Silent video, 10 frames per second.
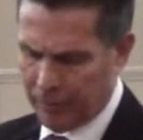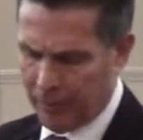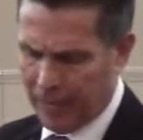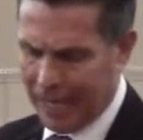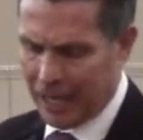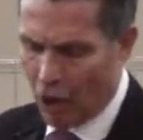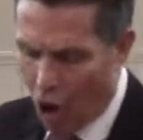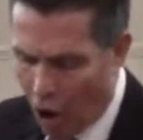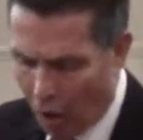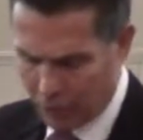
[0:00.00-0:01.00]
he
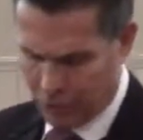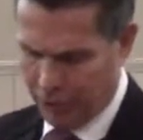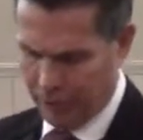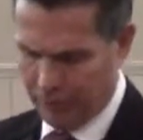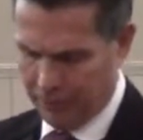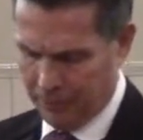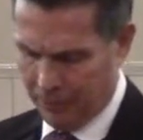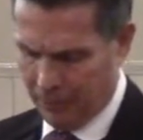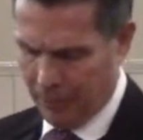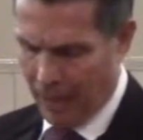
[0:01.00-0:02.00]
ought,
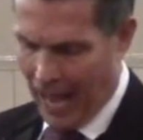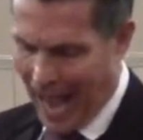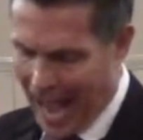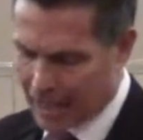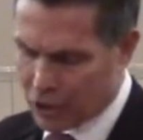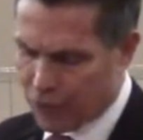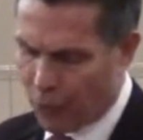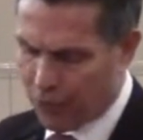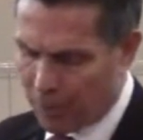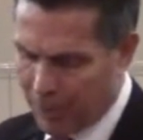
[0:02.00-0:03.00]
as
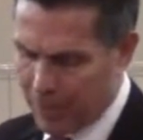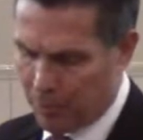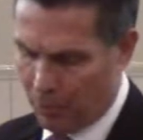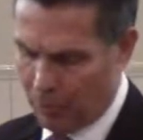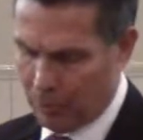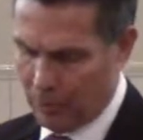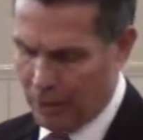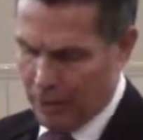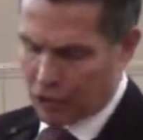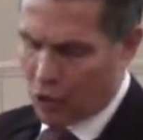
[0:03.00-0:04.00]
for the people,
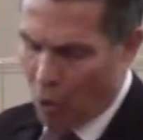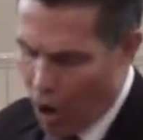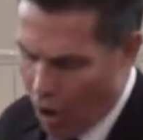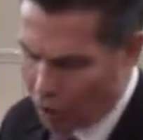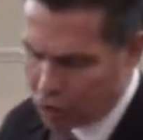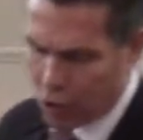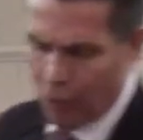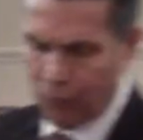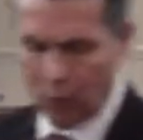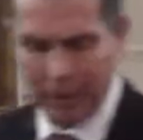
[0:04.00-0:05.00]
so also
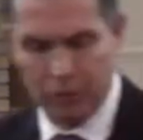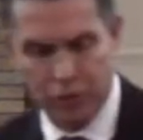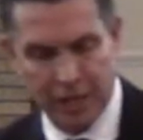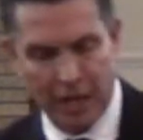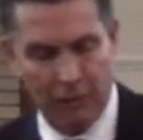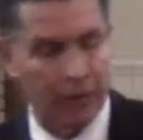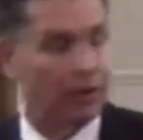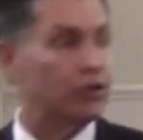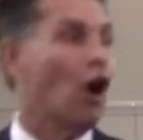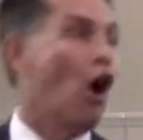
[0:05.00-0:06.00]
for
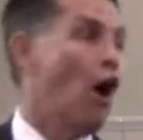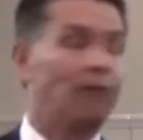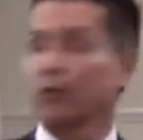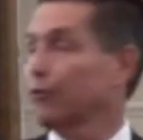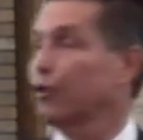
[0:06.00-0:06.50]
himself to offer for